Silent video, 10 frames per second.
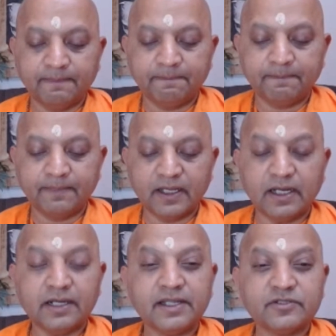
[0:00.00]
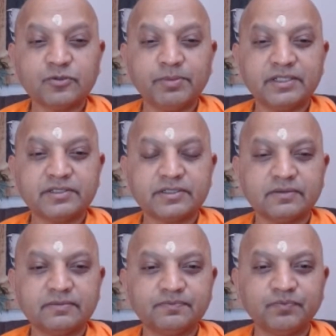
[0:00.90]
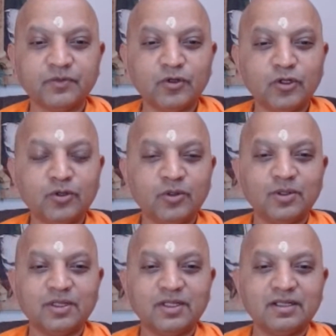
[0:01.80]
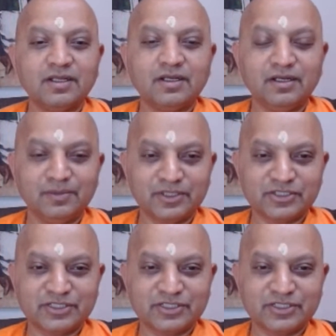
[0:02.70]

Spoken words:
the guardian spirits. You know, Ramakrishna